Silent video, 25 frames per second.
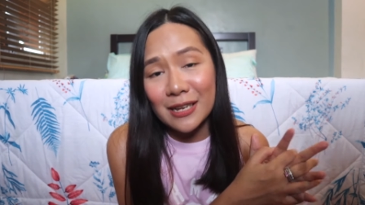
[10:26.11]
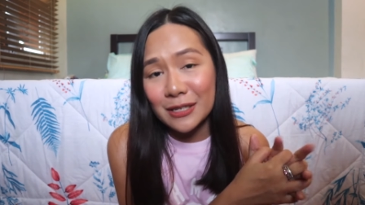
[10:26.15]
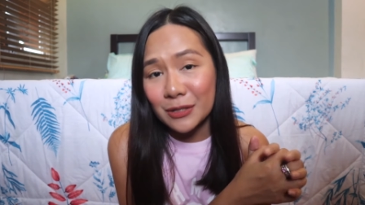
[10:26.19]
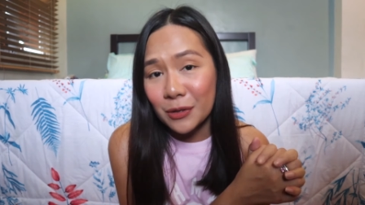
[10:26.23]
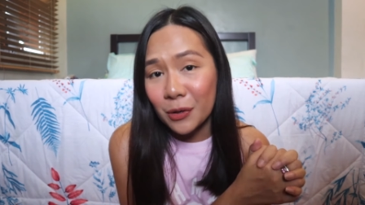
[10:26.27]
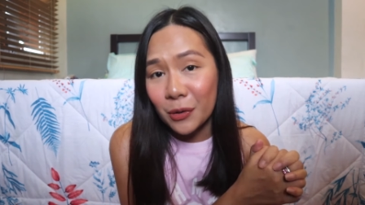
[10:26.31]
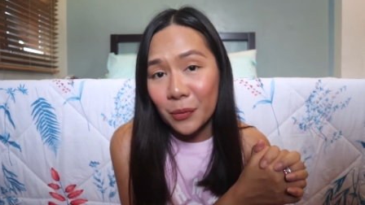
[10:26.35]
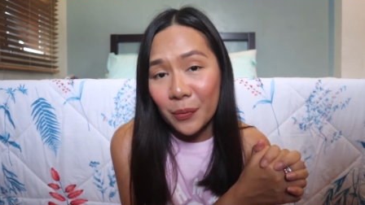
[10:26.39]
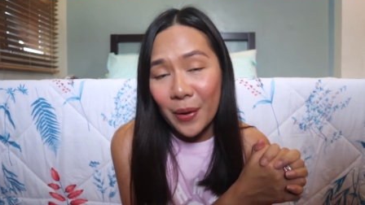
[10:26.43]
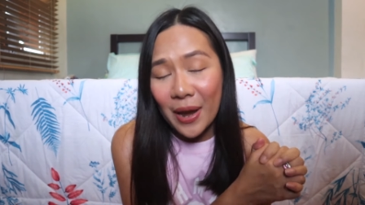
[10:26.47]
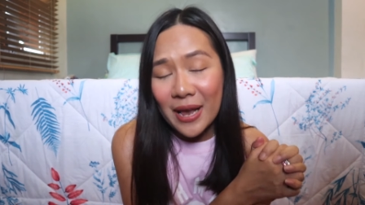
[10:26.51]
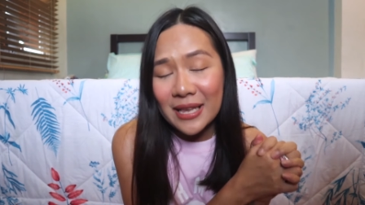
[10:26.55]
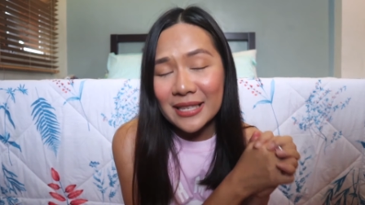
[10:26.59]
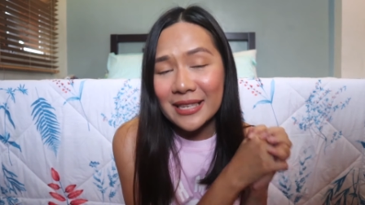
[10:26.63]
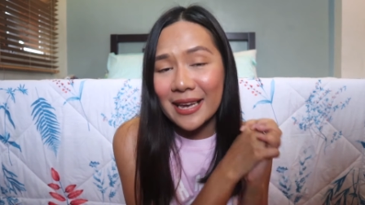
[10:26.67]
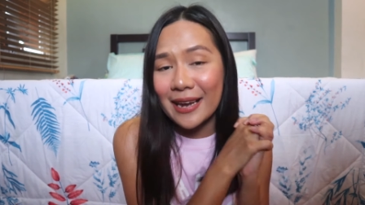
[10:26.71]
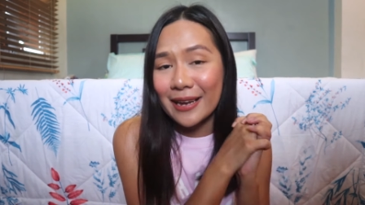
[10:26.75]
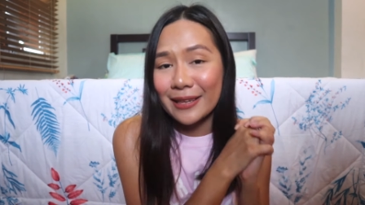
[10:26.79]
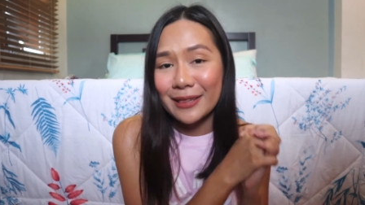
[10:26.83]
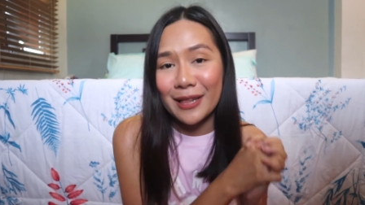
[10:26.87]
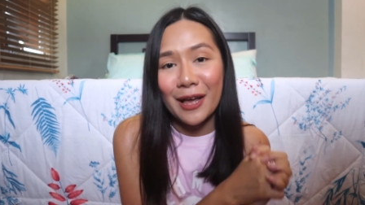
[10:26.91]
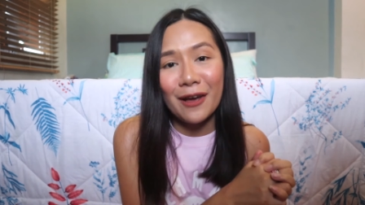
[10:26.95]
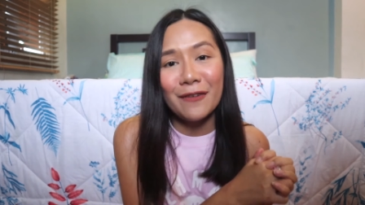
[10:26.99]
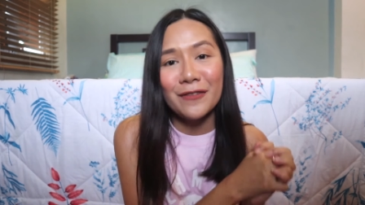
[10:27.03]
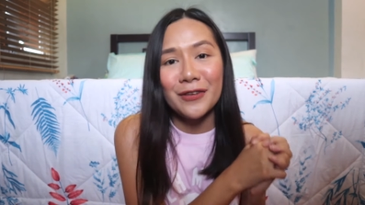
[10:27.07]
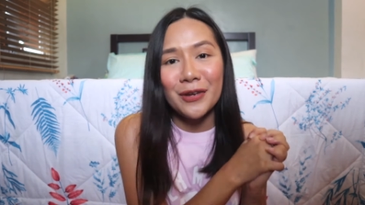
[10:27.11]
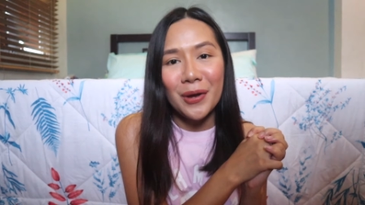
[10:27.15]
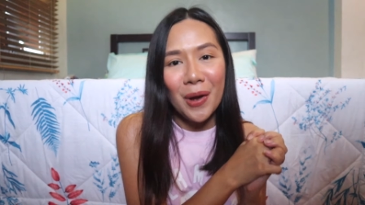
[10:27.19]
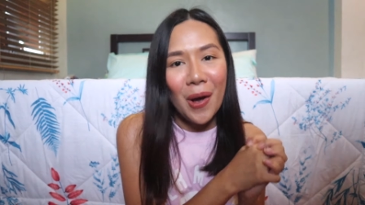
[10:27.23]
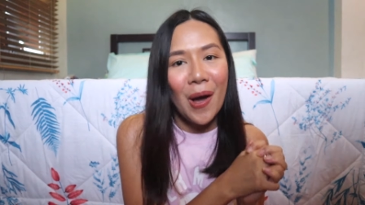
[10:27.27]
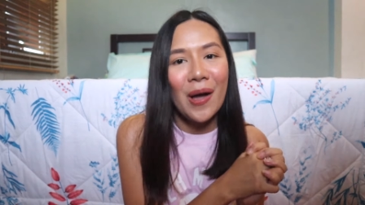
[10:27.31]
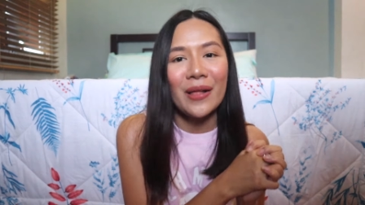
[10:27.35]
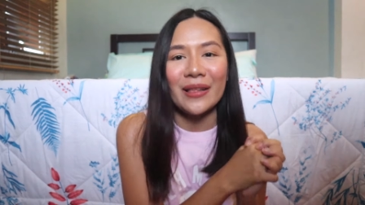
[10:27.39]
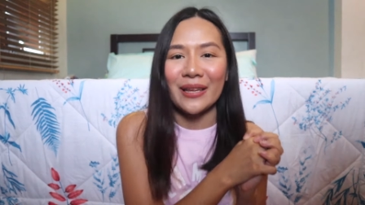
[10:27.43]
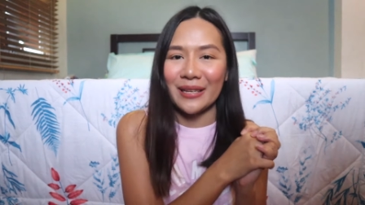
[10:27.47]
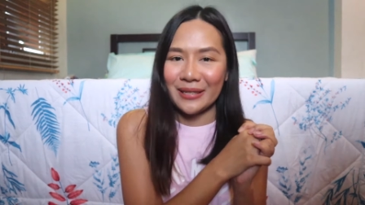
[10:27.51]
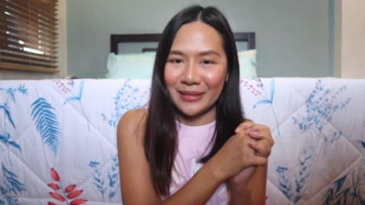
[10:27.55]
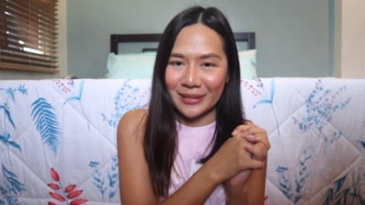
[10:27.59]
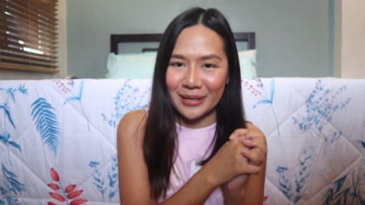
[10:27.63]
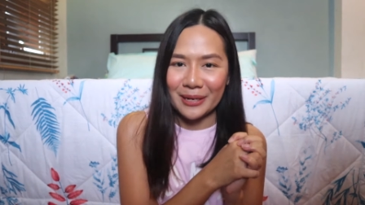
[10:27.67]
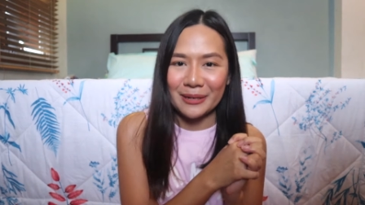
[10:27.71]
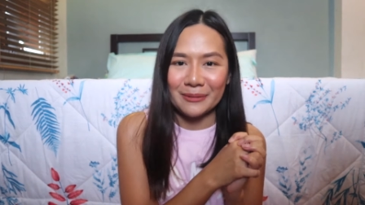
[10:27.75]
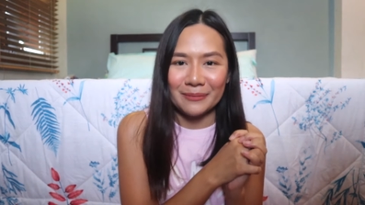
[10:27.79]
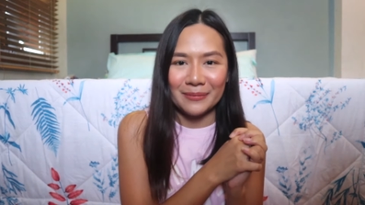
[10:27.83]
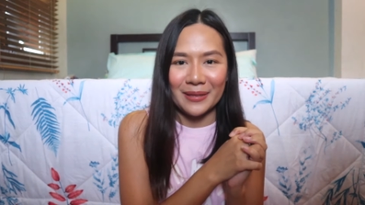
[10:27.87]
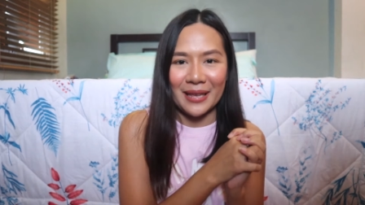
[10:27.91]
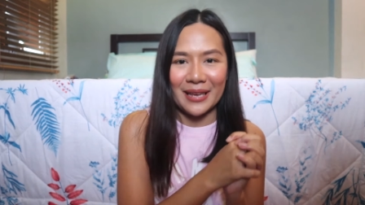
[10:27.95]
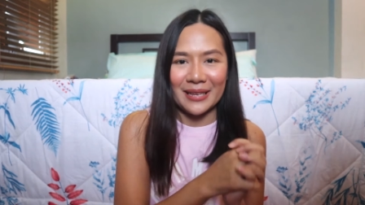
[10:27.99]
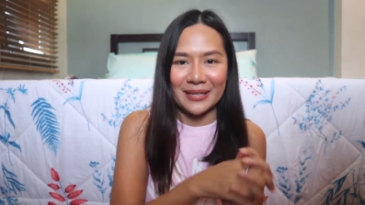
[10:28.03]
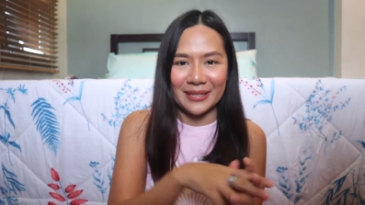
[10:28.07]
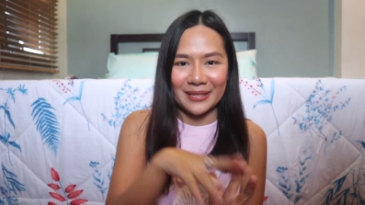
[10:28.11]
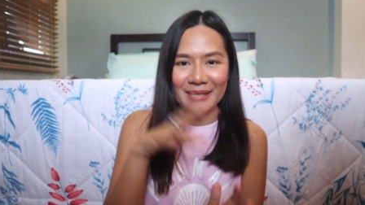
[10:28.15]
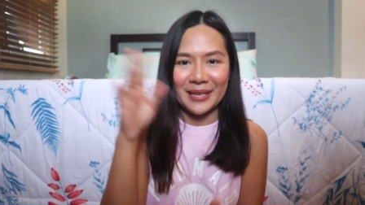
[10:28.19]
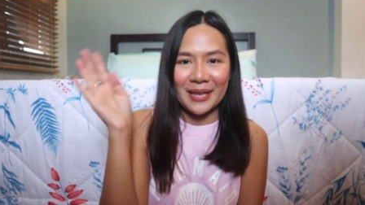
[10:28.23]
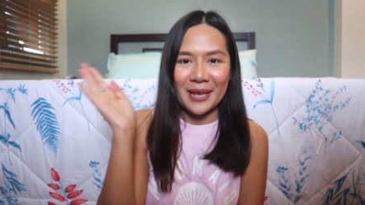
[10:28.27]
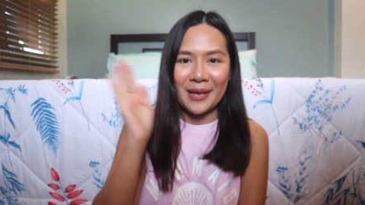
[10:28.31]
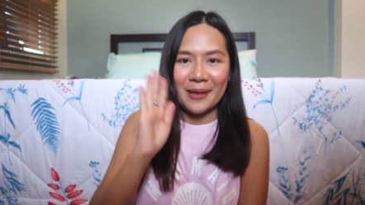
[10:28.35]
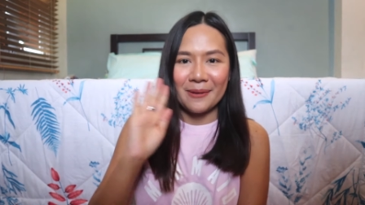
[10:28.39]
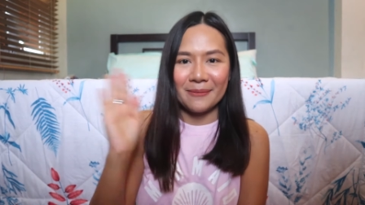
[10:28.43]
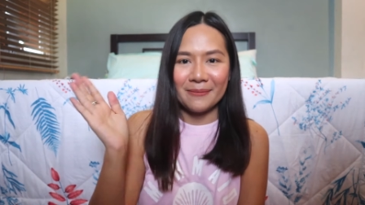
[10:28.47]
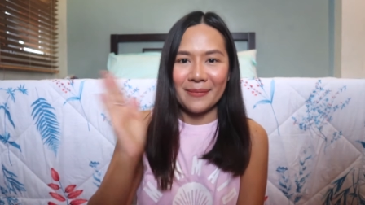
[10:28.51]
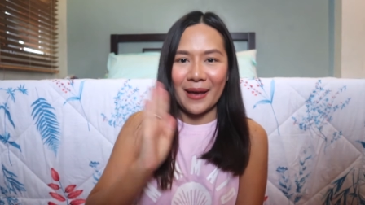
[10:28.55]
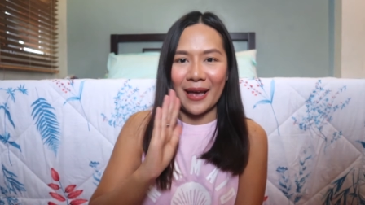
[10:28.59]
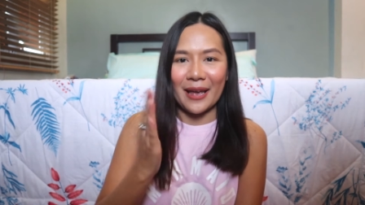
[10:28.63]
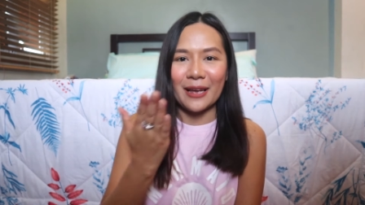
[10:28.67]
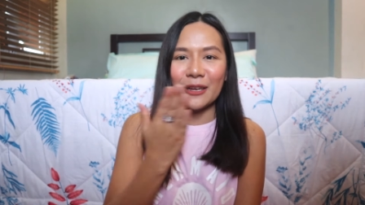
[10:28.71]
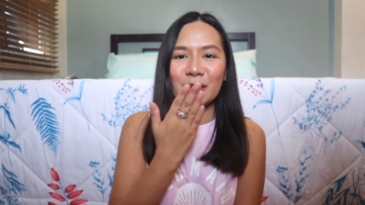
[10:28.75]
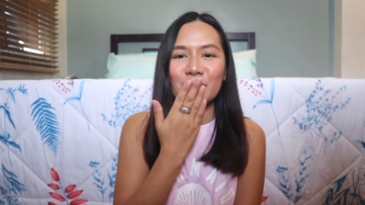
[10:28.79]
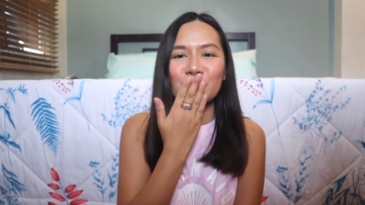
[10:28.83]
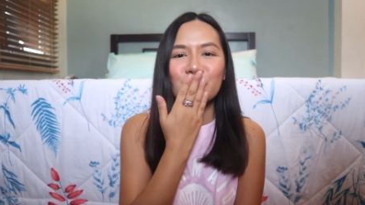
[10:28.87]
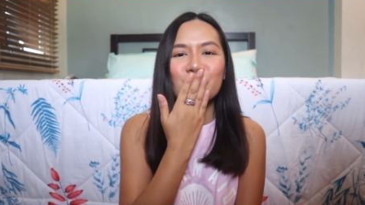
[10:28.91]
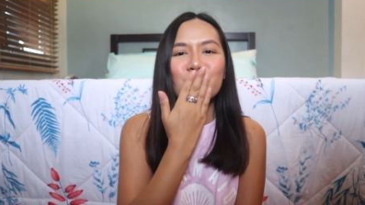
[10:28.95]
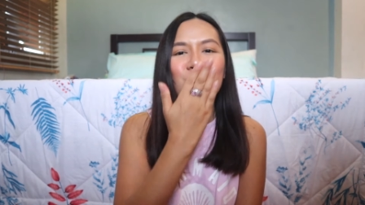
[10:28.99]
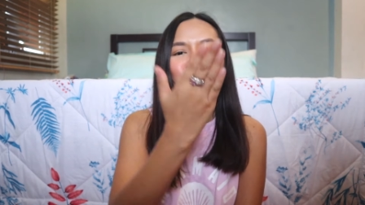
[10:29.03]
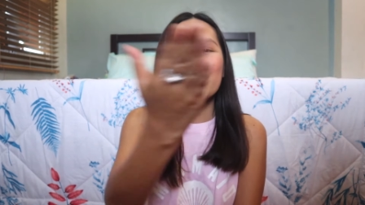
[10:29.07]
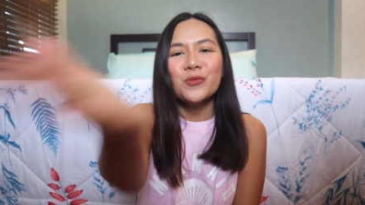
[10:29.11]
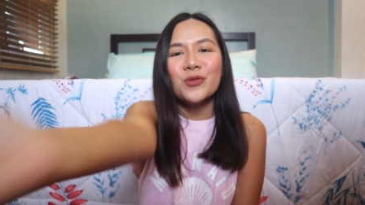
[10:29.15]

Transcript: And as always, I love you all and God bless. Bye!